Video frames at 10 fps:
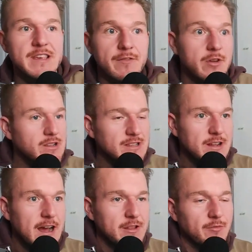even though I said
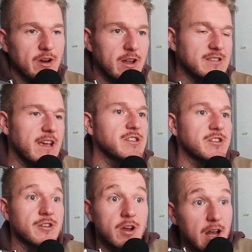I had the
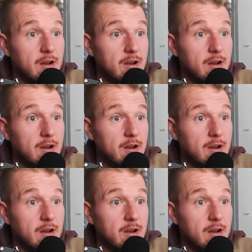realization,